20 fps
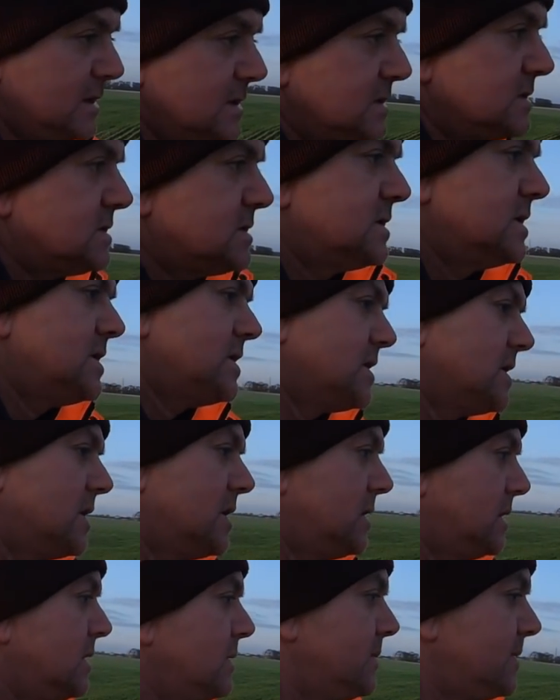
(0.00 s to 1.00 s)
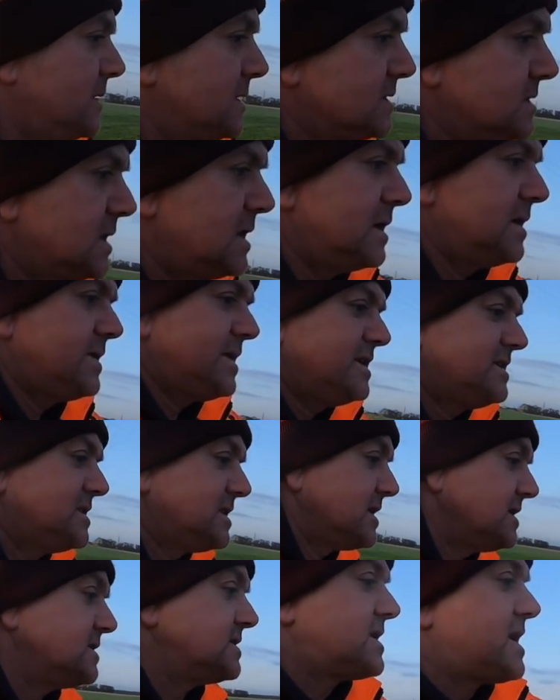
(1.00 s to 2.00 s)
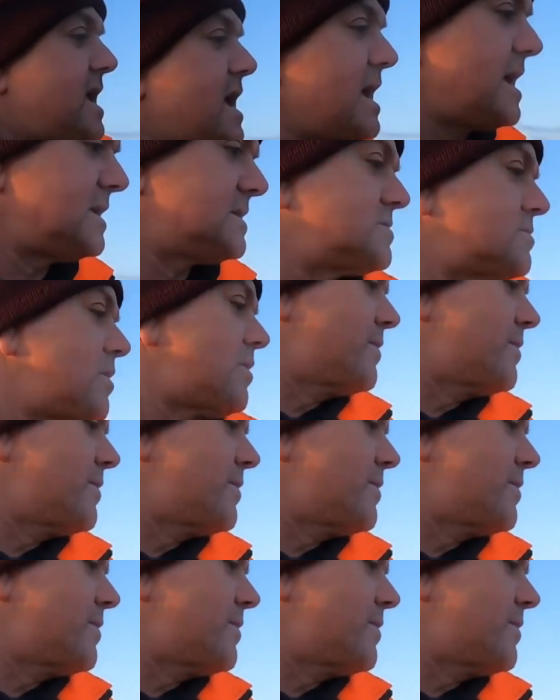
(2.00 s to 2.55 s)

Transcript: So but these are these gates what